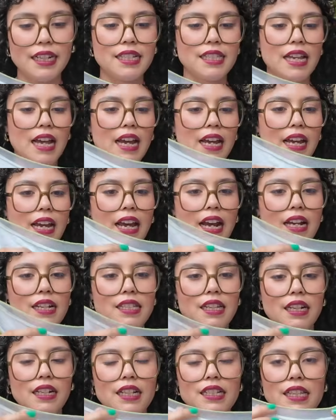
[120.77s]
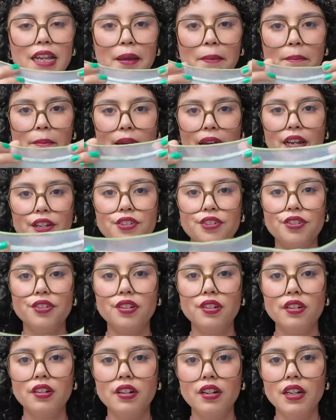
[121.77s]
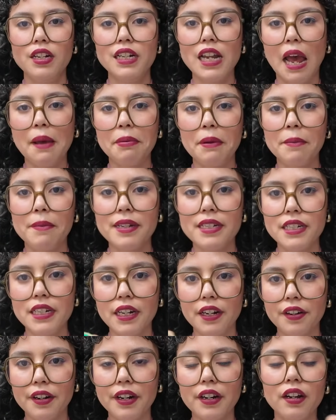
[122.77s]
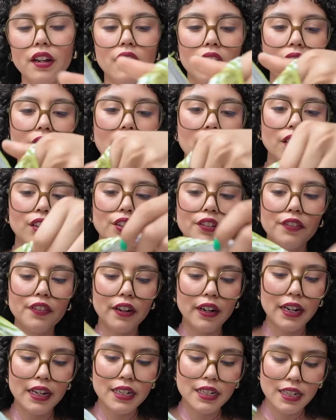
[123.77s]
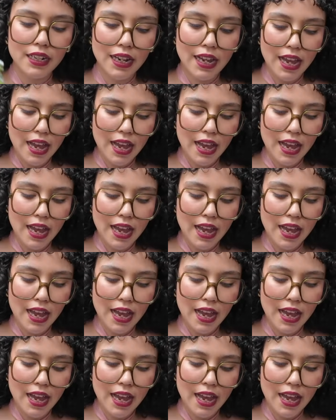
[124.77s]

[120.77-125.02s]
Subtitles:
is that it has like this like mesh type of material all over it,